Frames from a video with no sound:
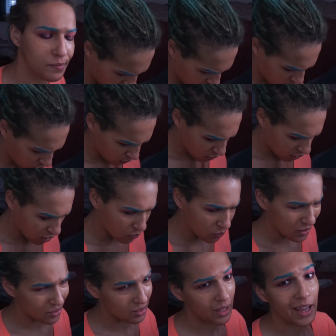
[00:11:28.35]
When you're working
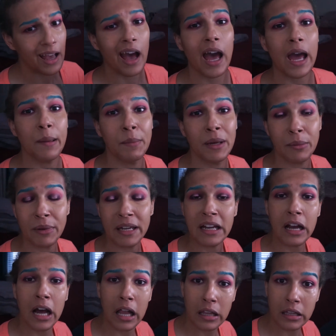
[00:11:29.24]
with like high pigment
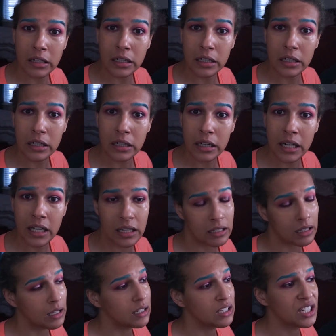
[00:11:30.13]
color
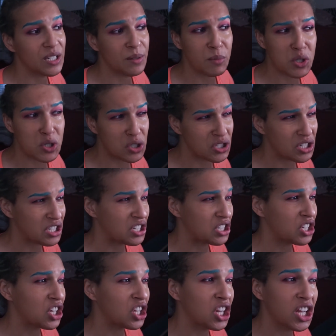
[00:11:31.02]
and like shimmers
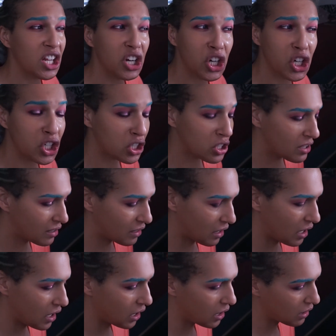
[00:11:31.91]
and glitters,
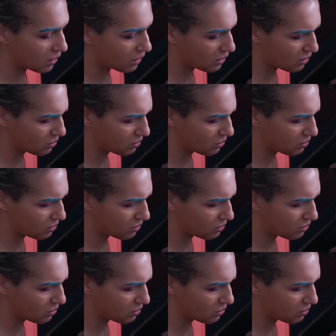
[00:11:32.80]
like